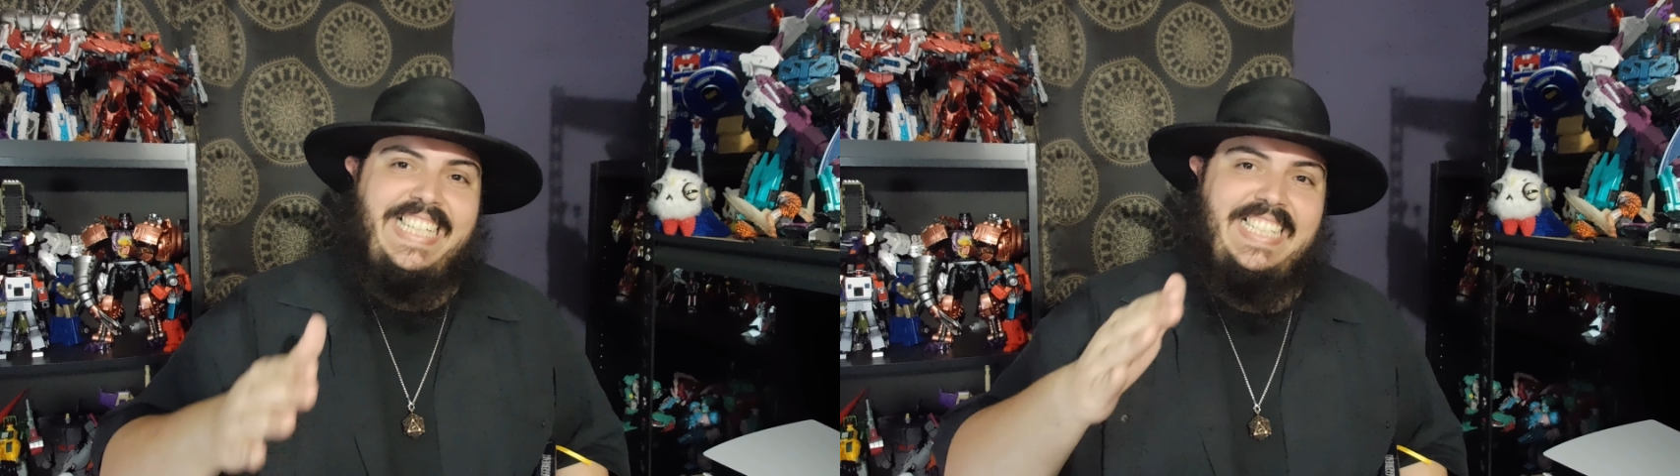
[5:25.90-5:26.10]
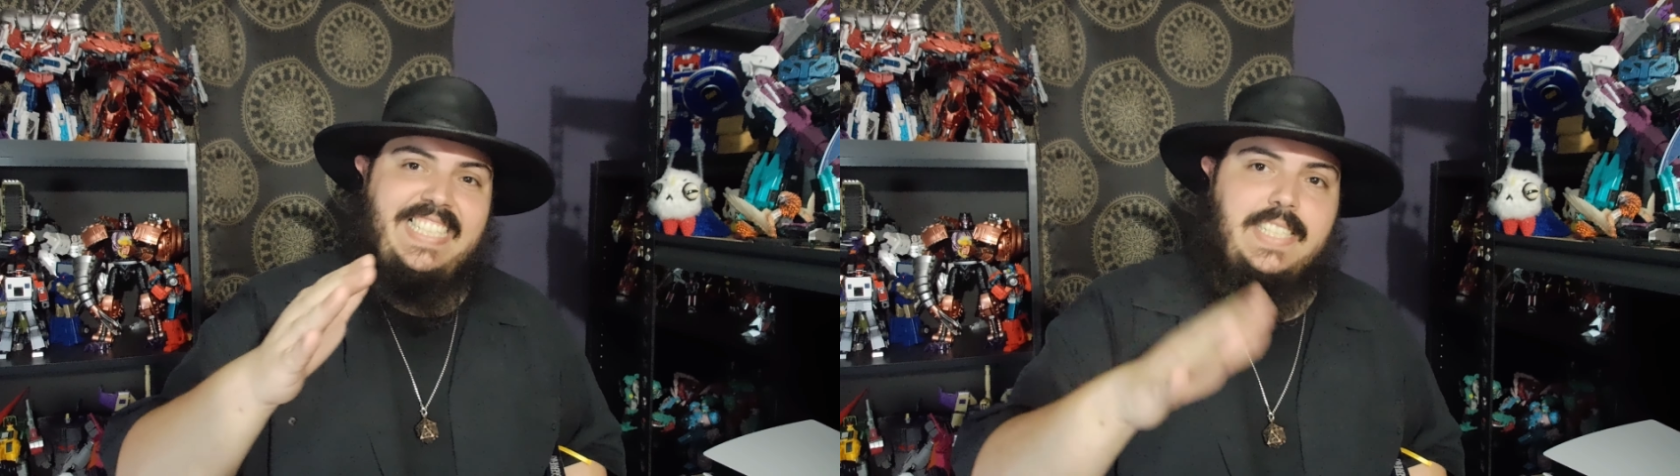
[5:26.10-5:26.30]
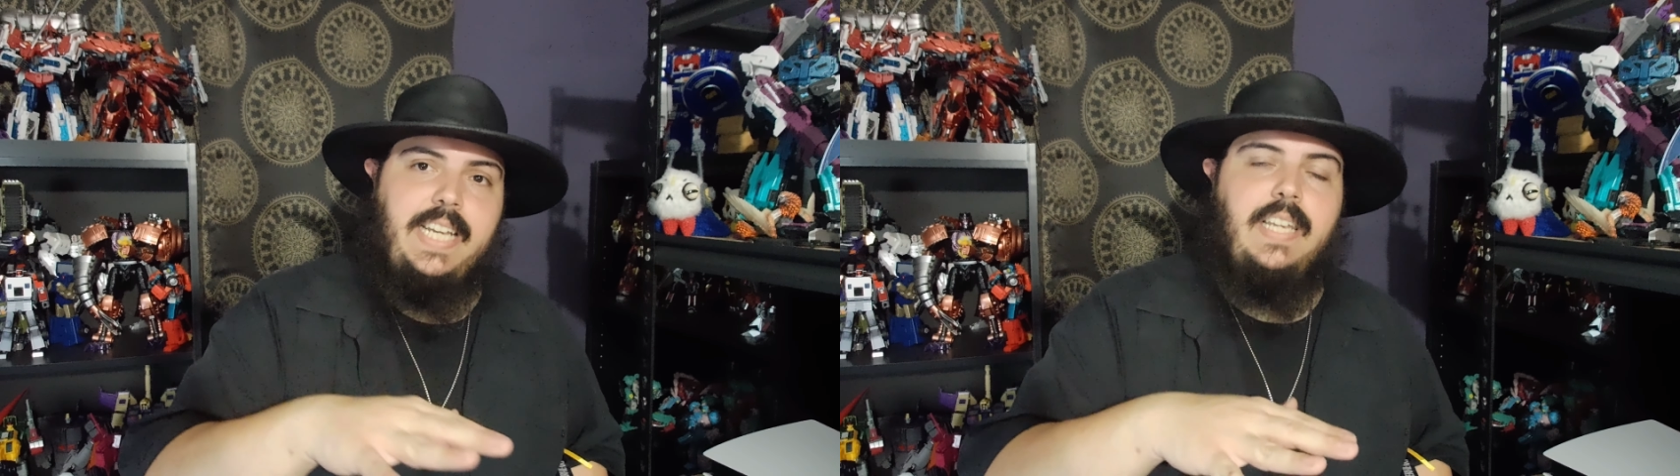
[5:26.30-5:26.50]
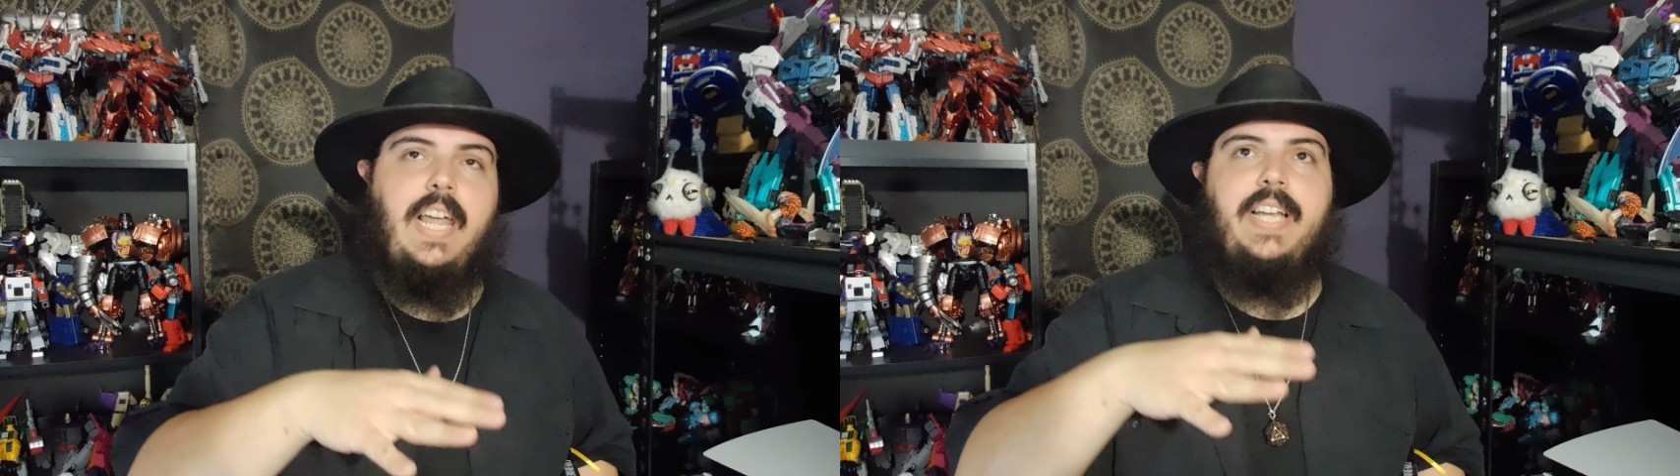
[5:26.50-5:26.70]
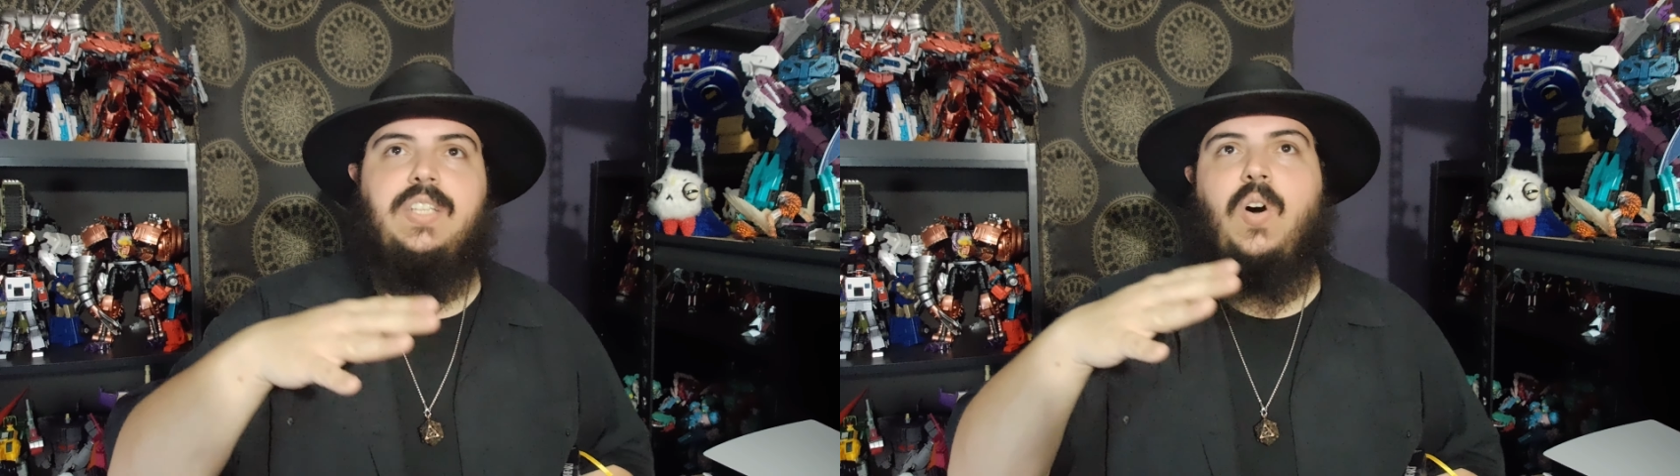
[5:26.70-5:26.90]
See,
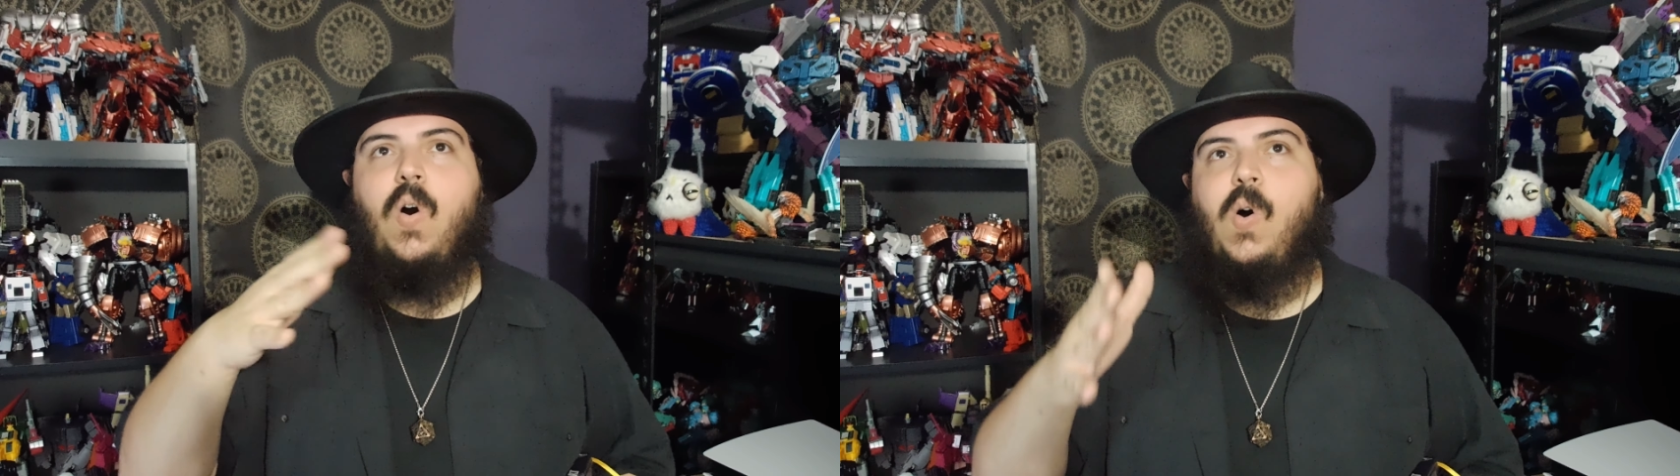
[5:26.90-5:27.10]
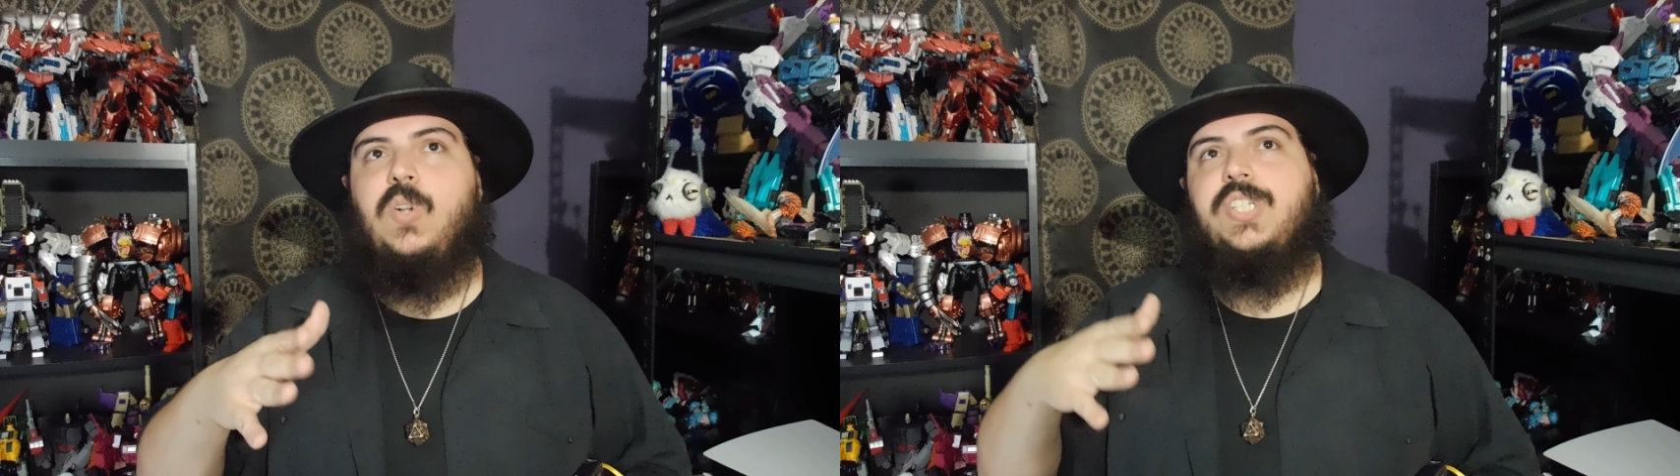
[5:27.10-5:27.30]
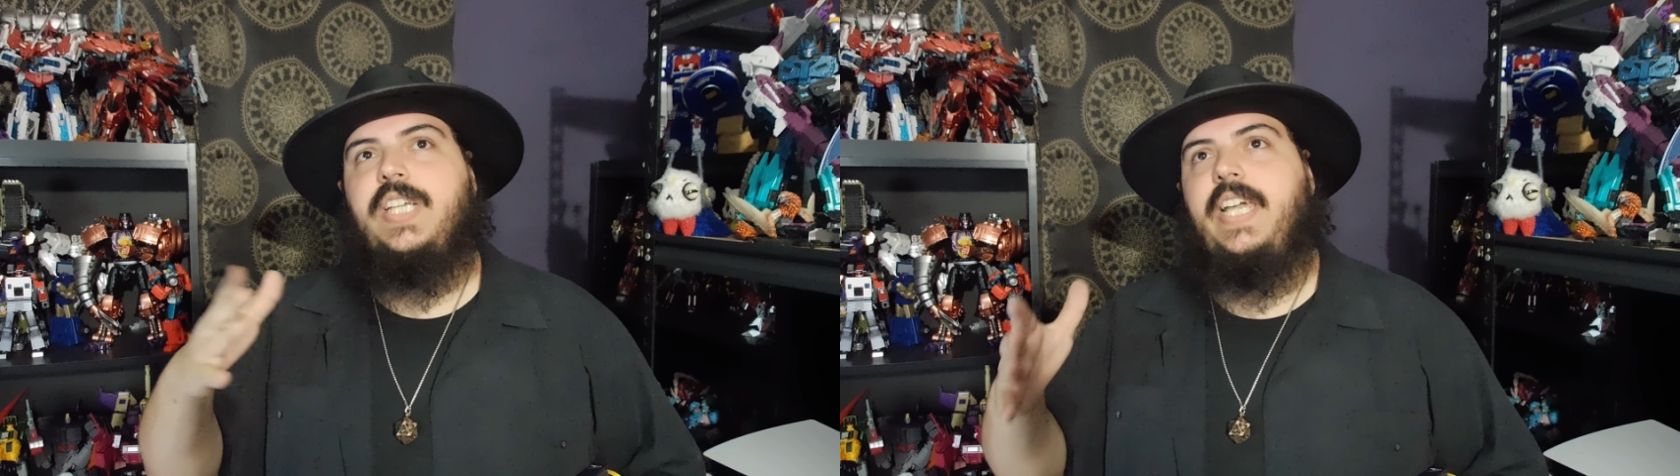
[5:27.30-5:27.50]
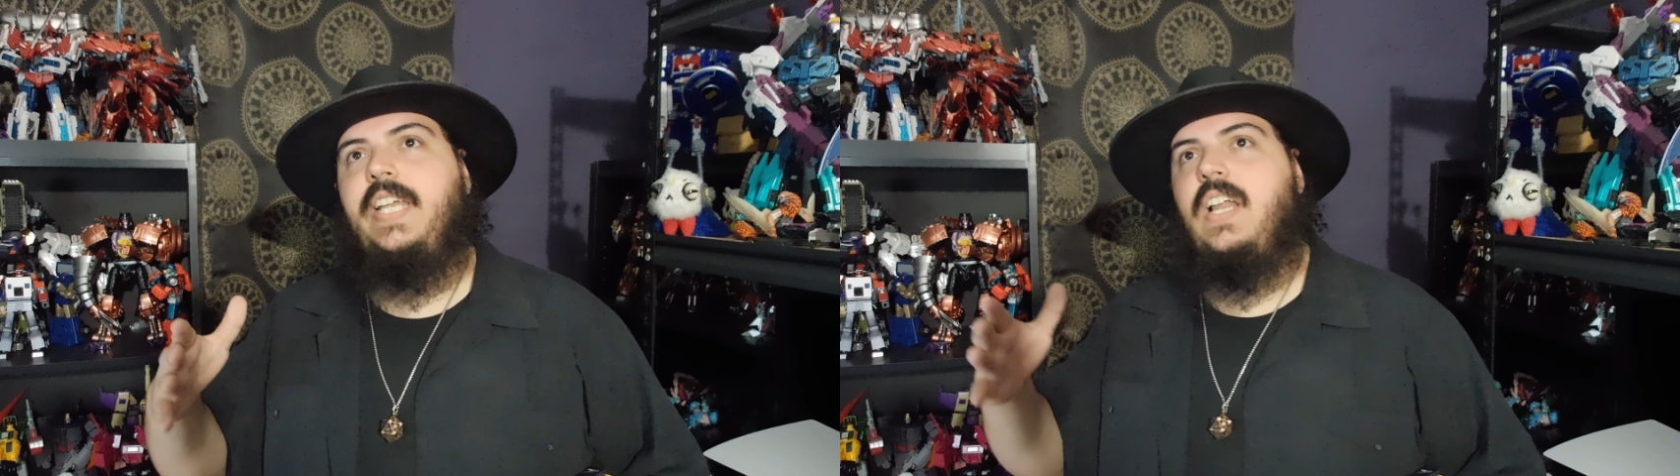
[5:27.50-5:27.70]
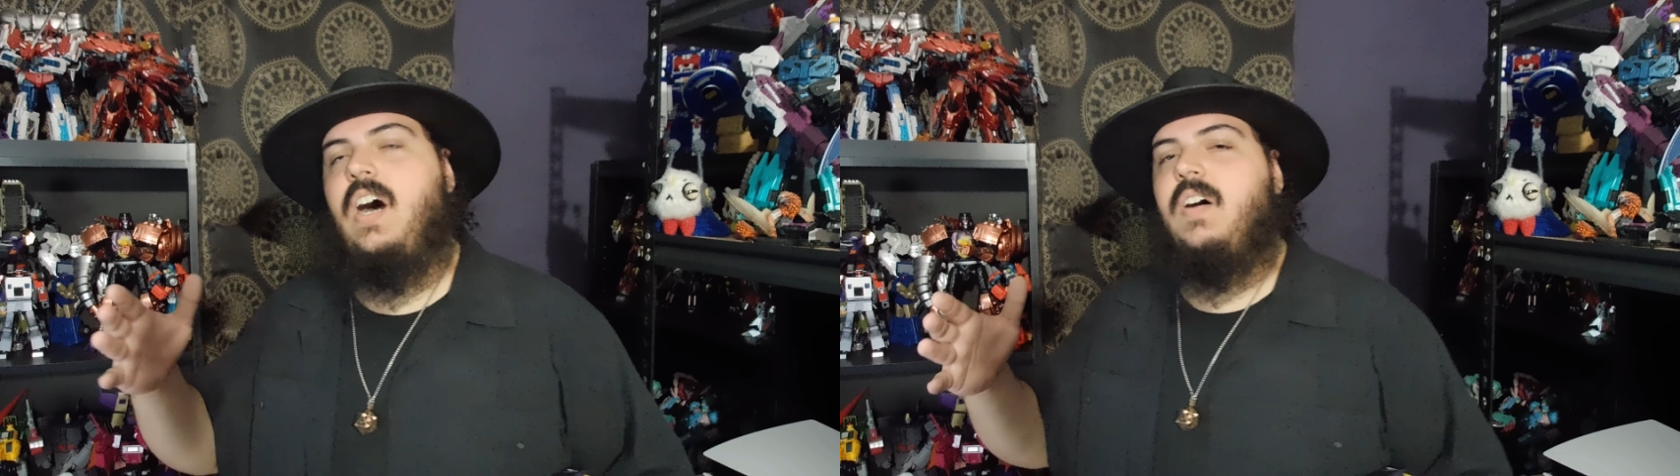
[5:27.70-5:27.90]
like the whole
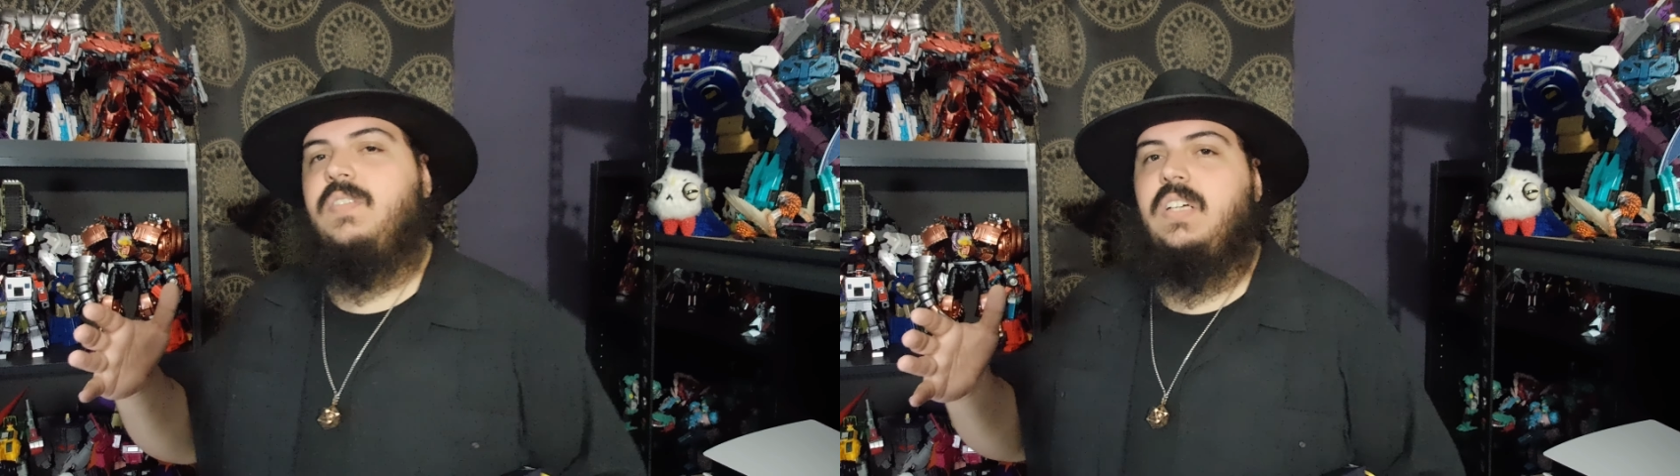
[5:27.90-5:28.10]
scene of